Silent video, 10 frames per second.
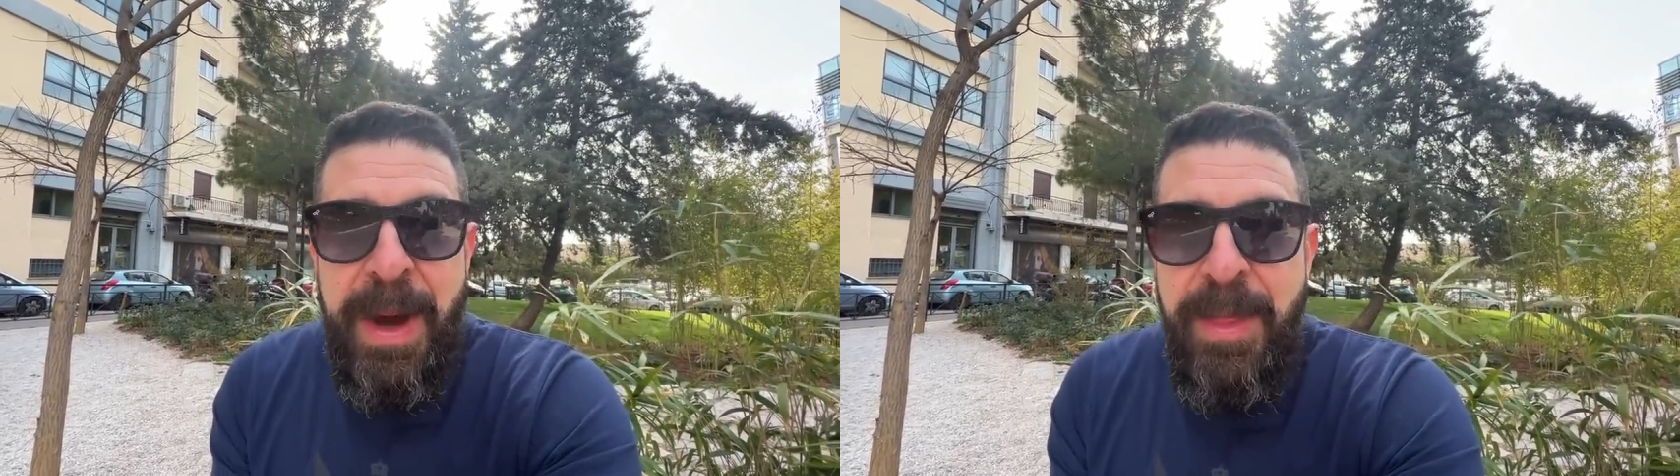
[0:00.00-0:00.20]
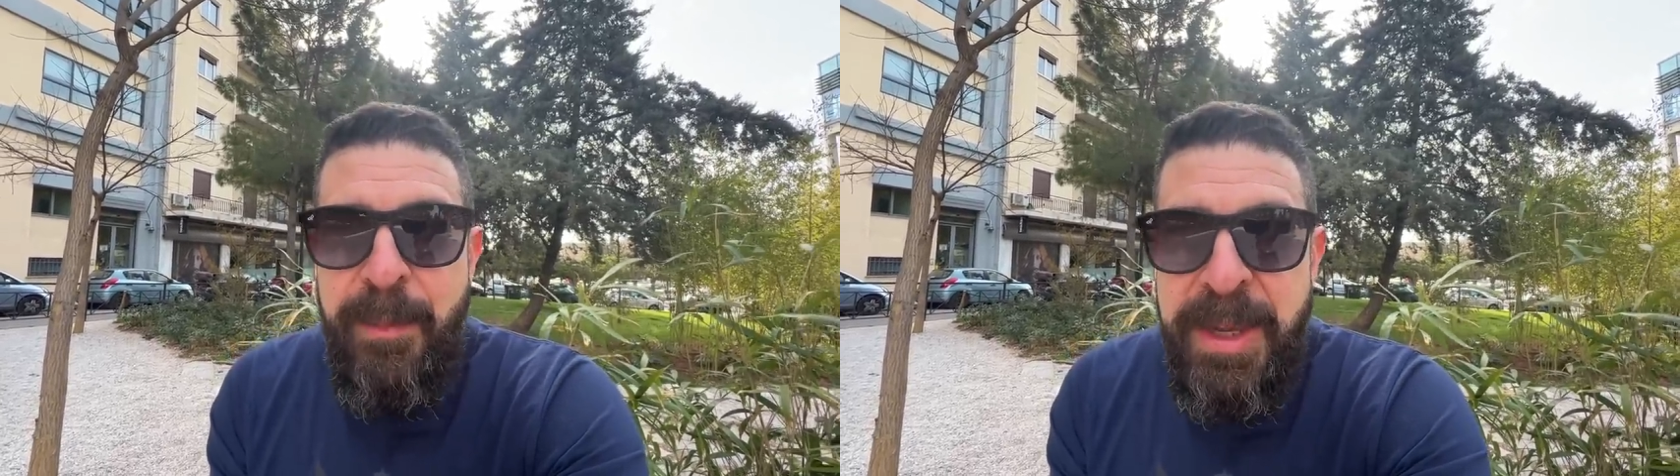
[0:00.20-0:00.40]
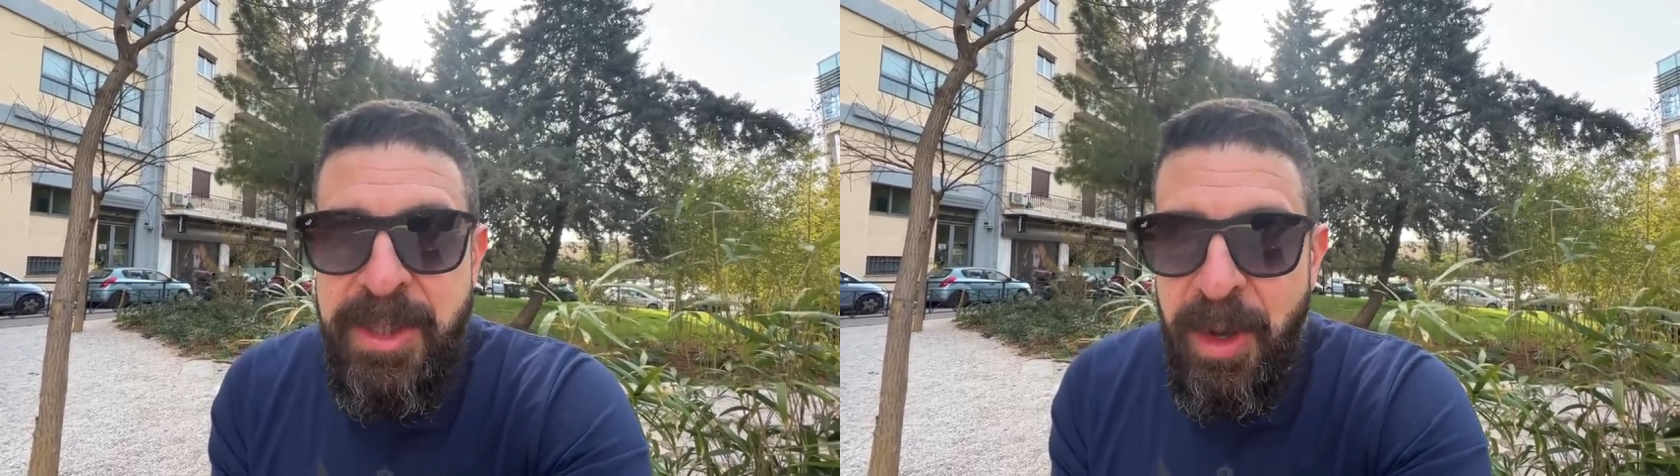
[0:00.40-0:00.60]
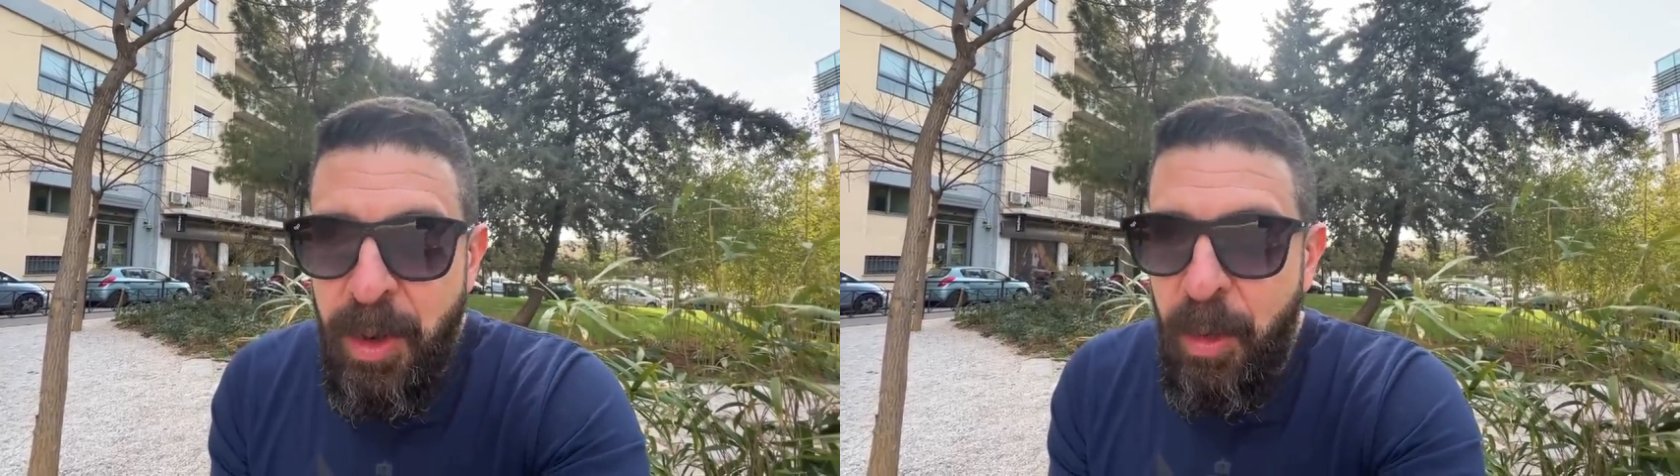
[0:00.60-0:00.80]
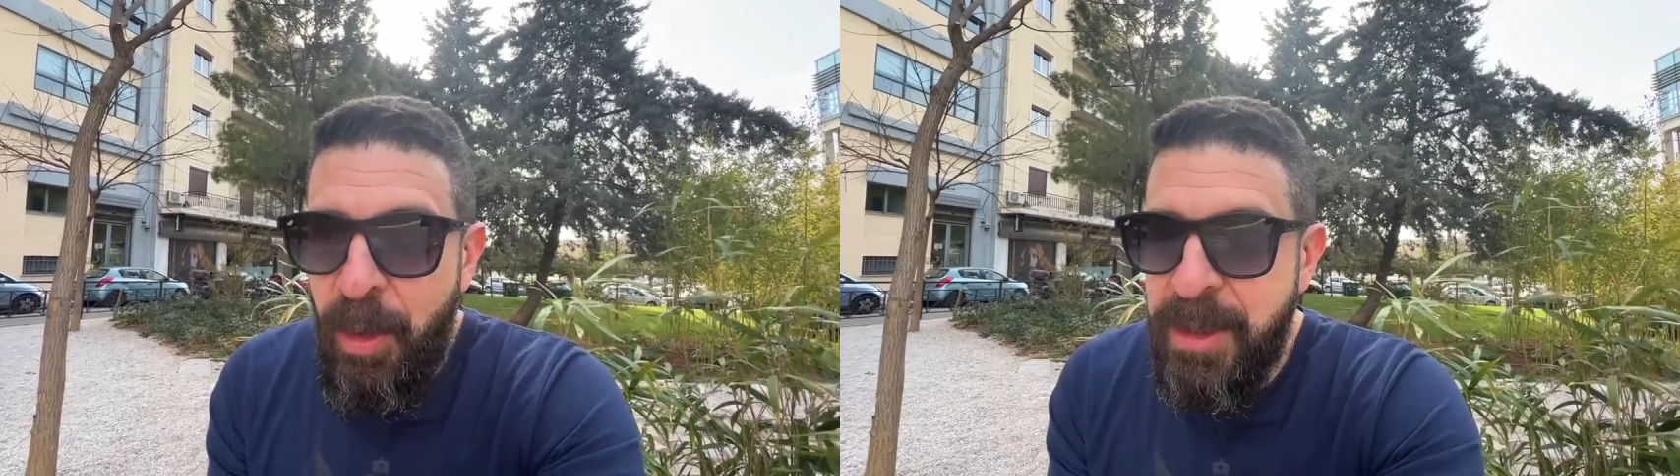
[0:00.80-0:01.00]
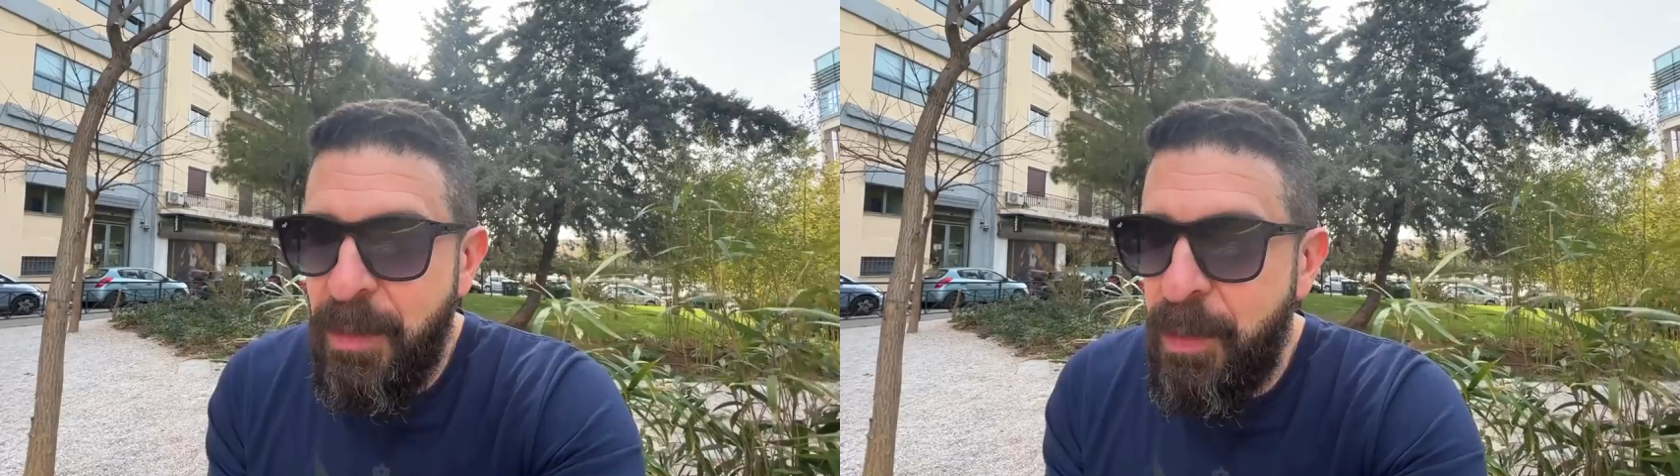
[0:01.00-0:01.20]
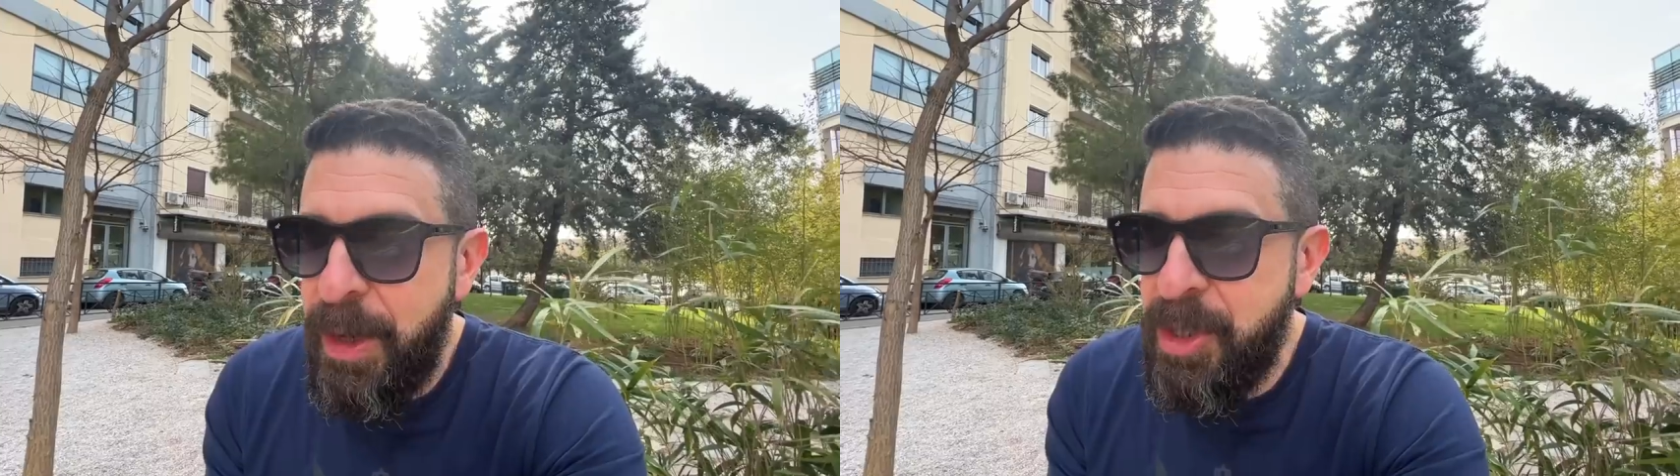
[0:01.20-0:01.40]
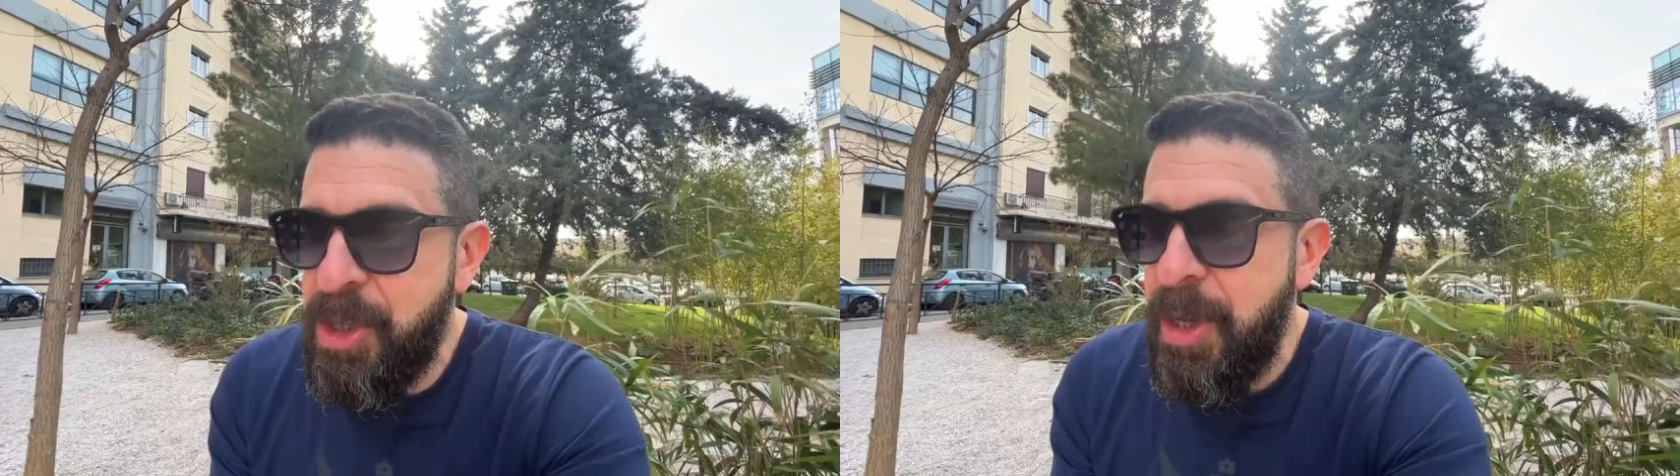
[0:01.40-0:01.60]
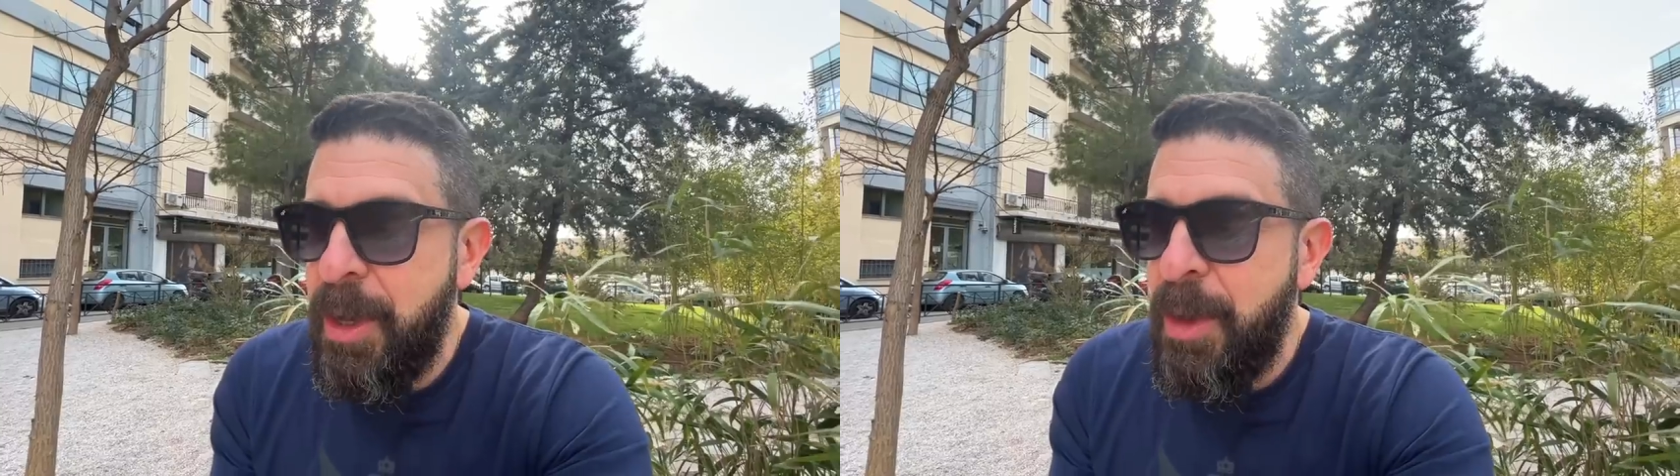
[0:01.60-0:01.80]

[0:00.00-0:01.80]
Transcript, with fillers: by the Minsk Accords, of which